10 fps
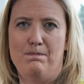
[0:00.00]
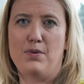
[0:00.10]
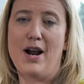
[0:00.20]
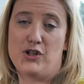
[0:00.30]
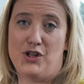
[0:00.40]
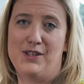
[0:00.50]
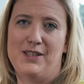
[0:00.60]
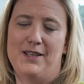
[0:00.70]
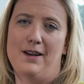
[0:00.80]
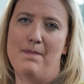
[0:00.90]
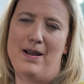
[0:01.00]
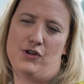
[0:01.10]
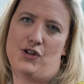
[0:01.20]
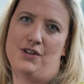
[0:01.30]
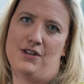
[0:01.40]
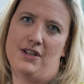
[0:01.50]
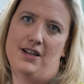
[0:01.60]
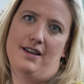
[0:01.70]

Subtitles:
pressures that I mentioned